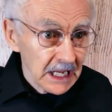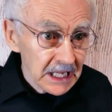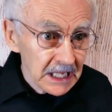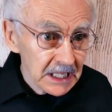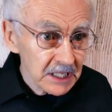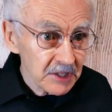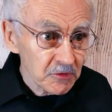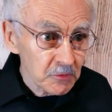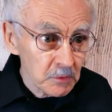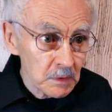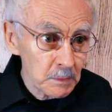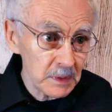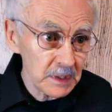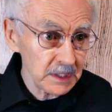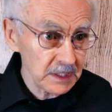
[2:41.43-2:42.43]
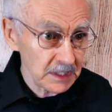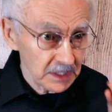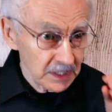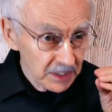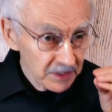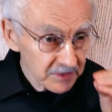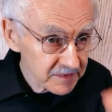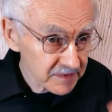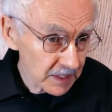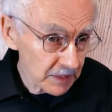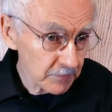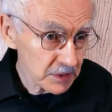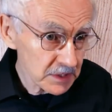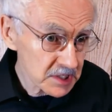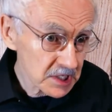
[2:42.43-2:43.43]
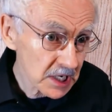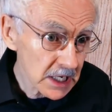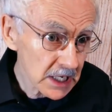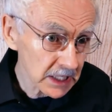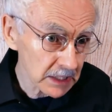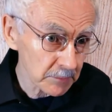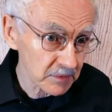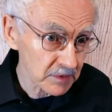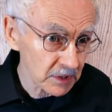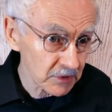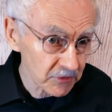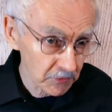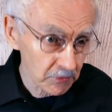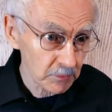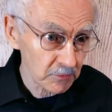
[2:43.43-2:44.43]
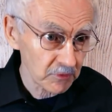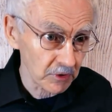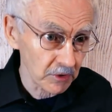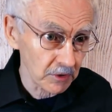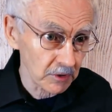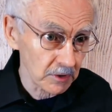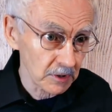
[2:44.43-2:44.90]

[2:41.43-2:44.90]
It is repeated 7 times in Scripture.